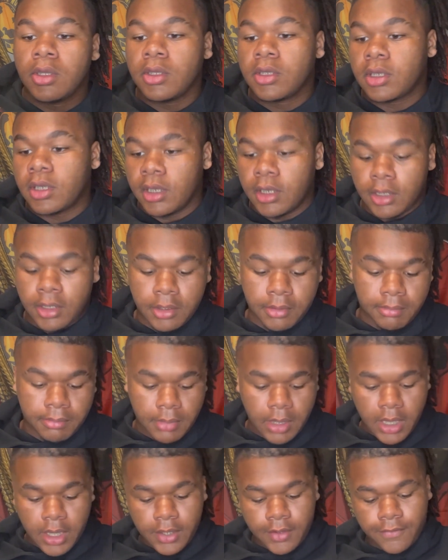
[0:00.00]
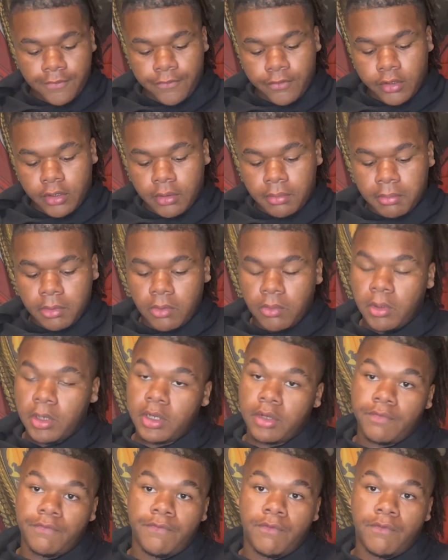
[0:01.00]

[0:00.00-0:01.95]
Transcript: Came back from a one and